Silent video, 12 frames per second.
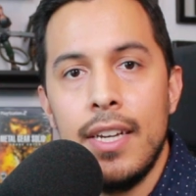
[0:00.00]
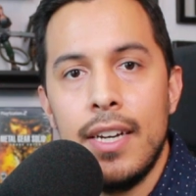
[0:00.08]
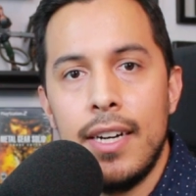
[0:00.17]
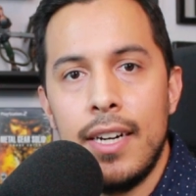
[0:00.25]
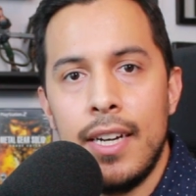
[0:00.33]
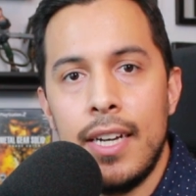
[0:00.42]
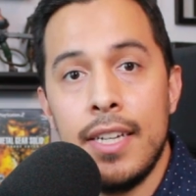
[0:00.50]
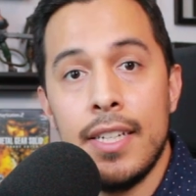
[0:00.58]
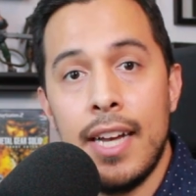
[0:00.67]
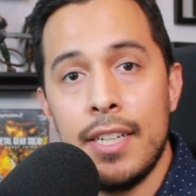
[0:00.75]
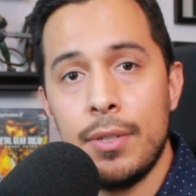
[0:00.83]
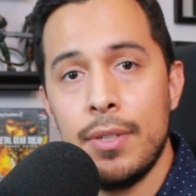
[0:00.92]
Uh, and it
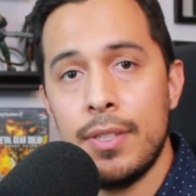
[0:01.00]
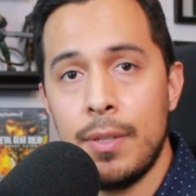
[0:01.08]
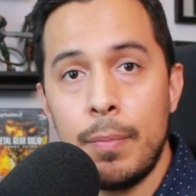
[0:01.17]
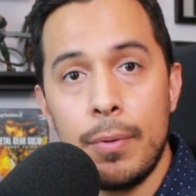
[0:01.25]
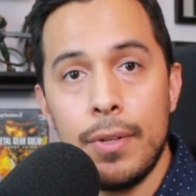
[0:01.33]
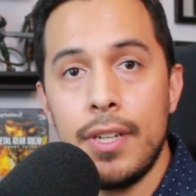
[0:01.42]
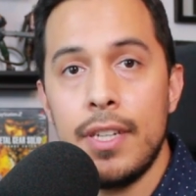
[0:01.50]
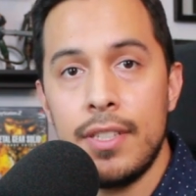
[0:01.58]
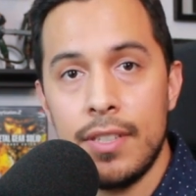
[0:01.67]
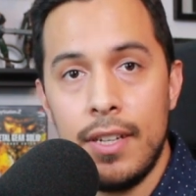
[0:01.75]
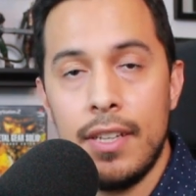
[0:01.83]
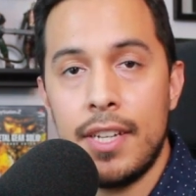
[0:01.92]
actually is a pretty
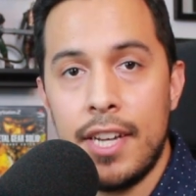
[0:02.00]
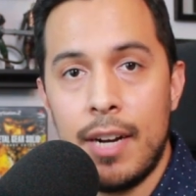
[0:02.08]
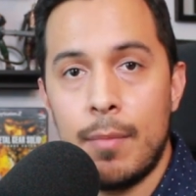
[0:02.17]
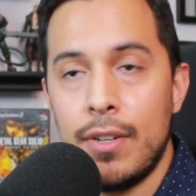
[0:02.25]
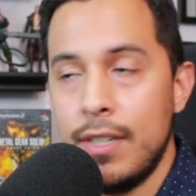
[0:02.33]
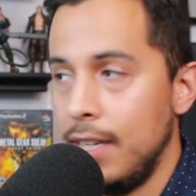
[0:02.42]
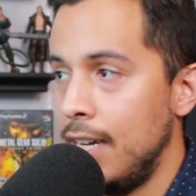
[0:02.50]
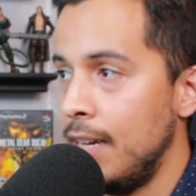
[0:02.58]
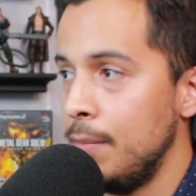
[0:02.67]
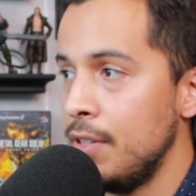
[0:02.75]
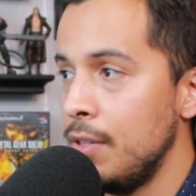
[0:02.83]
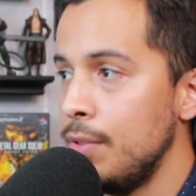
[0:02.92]
solid camera. Uh,
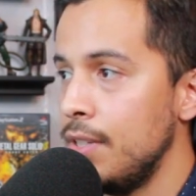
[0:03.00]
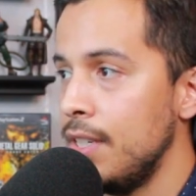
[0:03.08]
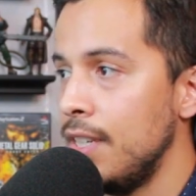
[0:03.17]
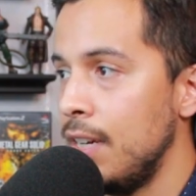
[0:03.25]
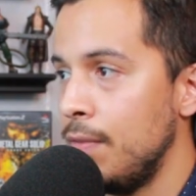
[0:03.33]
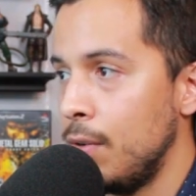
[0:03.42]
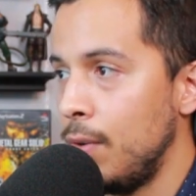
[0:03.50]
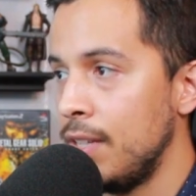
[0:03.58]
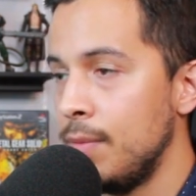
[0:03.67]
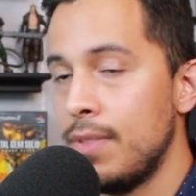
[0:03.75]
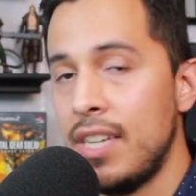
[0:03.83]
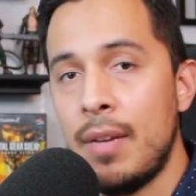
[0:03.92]
I've been using it now for quite
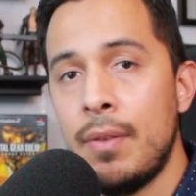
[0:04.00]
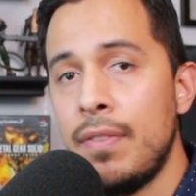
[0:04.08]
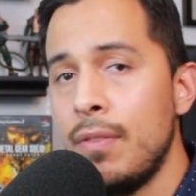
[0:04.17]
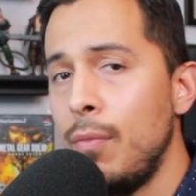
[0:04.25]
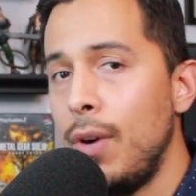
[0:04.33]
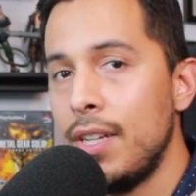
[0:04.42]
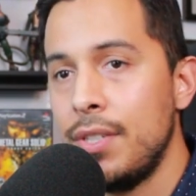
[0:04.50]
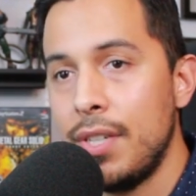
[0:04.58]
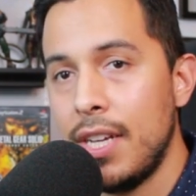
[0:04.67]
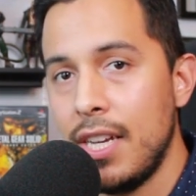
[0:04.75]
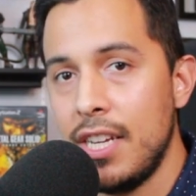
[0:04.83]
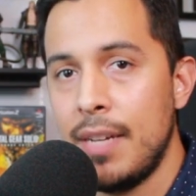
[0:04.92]
some time. If you've watched
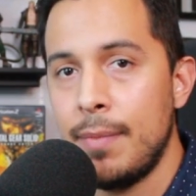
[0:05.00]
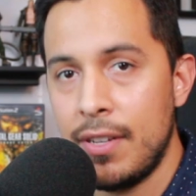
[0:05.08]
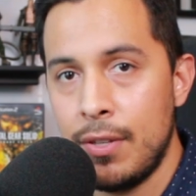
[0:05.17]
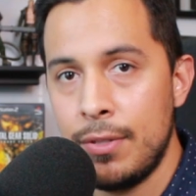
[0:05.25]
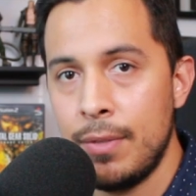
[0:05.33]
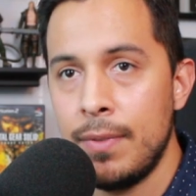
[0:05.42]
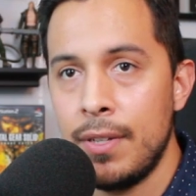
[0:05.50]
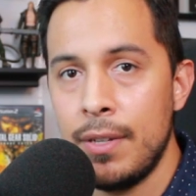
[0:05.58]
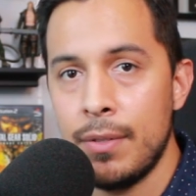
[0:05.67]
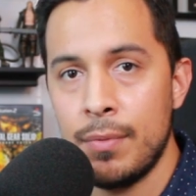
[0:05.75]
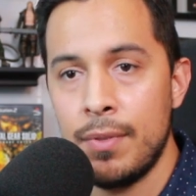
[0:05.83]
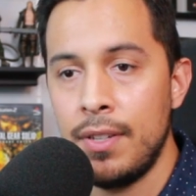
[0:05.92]
any of my YouTube
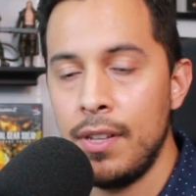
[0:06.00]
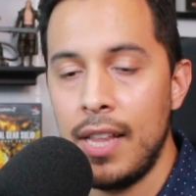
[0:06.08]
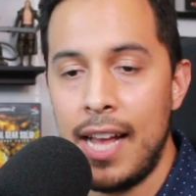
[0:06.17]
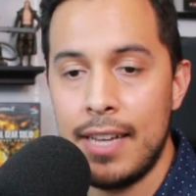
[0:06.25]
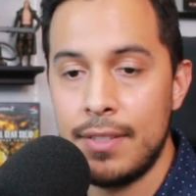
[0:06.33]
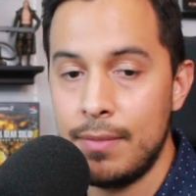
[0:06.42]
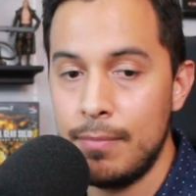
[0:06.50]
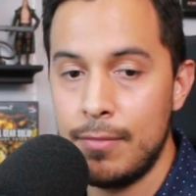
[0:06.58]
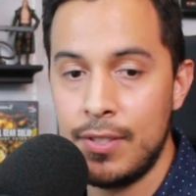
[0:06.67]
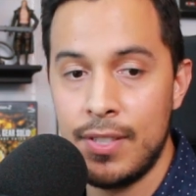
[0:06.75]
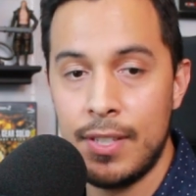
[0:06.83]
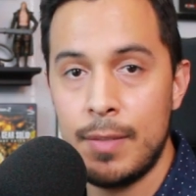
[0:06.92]
videos within the last
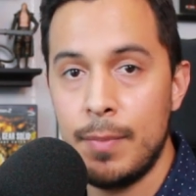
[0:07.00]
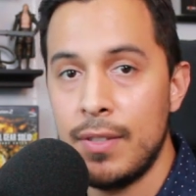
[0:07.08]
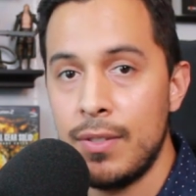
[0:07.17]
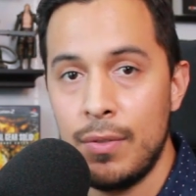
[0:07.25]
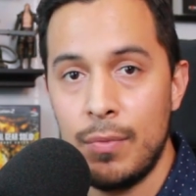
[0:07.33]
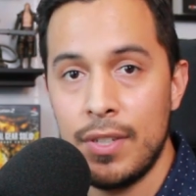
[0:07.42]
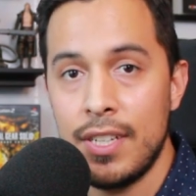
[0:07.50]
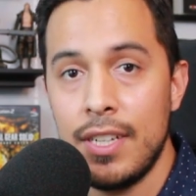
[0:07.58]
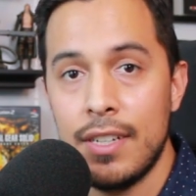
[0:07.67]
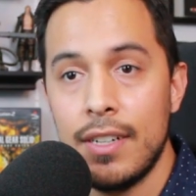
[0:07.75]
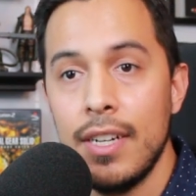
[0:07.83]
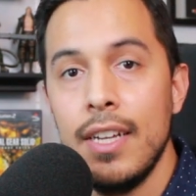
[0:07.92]
six months to one
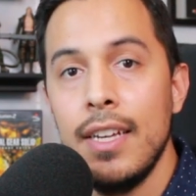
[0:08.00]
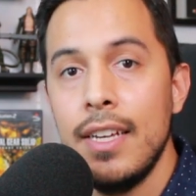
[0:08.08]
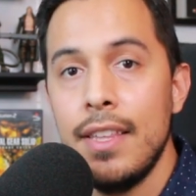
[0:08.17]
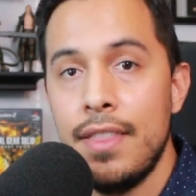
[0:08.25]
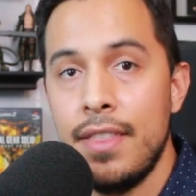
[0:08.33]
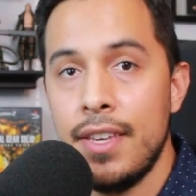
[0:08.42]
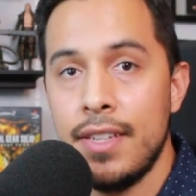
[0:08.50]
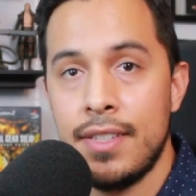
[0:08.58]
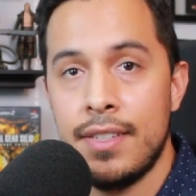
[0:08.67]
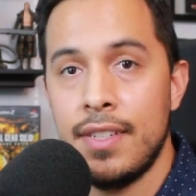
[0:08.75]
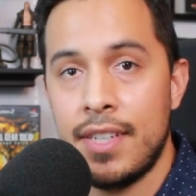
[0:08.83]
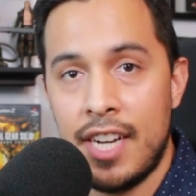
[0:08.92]
year, this
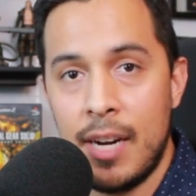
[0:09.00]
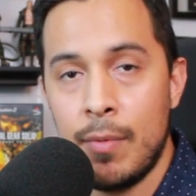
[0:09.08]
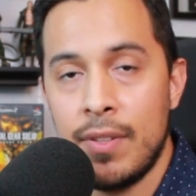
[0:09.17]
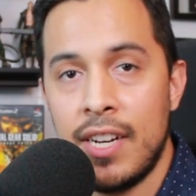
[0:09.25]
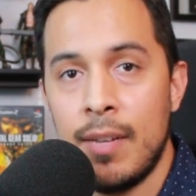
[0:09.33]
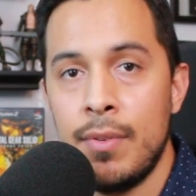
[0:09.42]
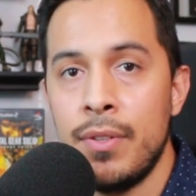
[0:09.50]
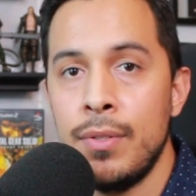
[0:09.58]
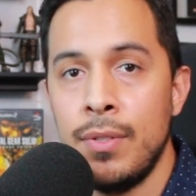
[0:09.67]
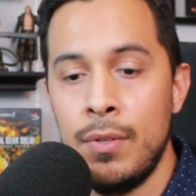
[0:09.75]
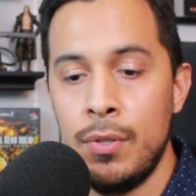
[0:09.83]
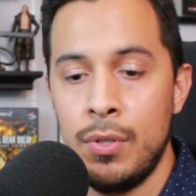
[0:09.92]
is the camera that I've been
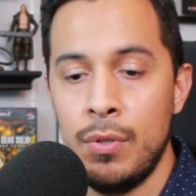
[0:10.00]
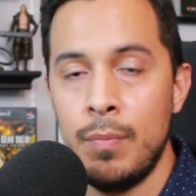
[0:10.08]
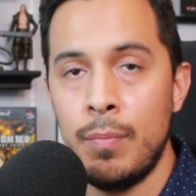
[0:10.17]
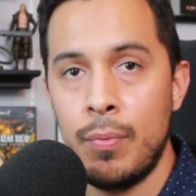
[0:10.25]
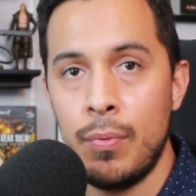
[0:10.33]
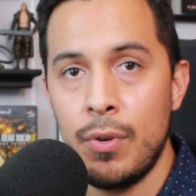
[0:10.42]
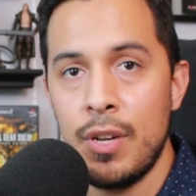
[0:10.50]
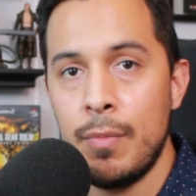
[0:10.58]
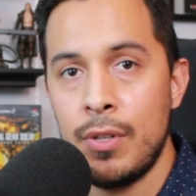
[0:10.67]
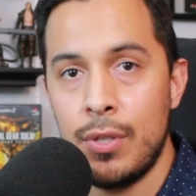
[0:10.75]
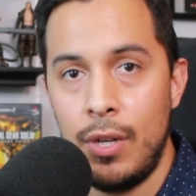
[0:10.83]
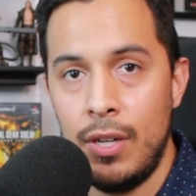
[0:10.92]
using to shoot pretty
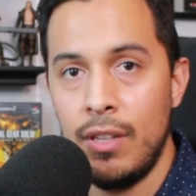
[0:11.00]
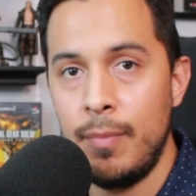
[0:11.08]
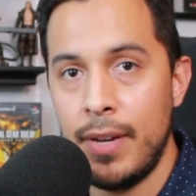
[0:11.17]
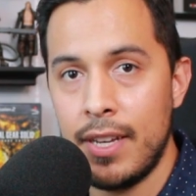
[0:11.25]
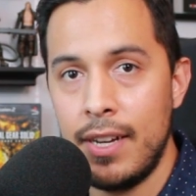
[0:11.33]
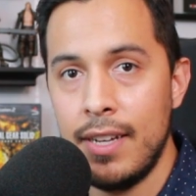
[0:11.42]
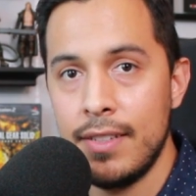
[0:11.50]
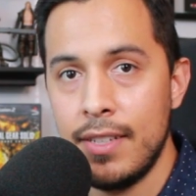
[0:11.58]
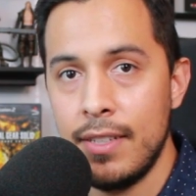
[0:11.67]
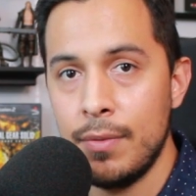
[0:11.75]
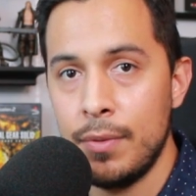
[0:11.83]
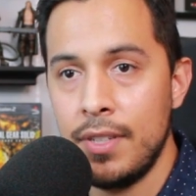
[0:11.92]
much all of my
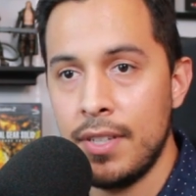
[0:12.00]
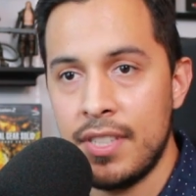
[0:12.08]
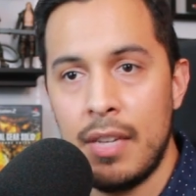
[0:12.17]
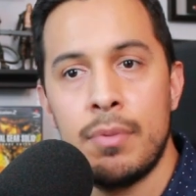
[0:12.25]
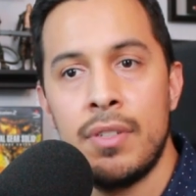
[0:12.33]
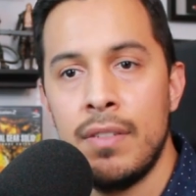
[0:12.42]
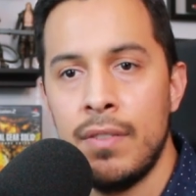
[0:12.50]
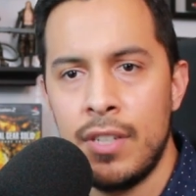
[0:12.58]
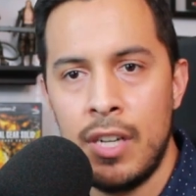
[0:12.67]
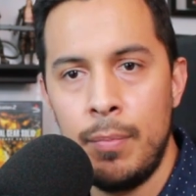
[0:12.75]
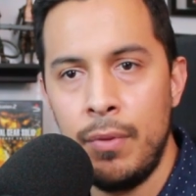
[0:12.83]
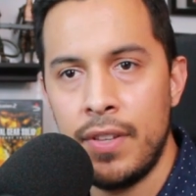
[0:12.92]
content, with the exception of a
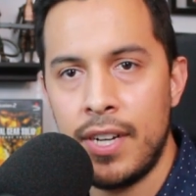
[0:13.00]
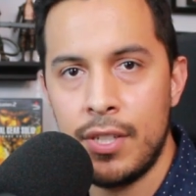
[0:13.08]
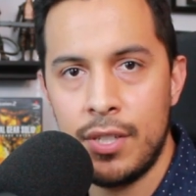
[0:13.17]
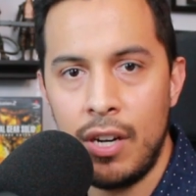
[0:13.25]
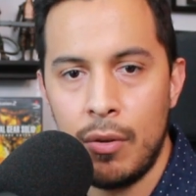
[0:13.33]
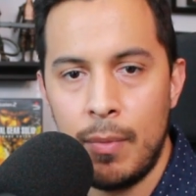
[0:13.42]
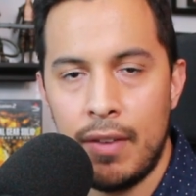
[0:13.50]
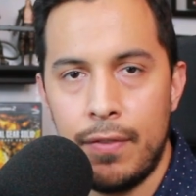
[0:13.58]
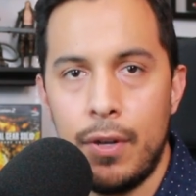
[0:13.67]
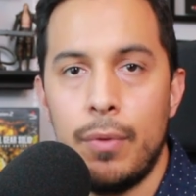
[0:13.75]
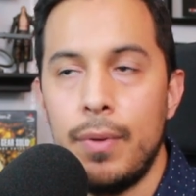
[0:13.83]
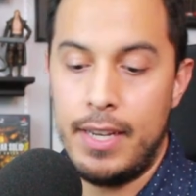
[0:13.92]
couple that I shot with my
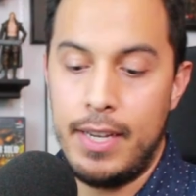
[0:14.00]
phone.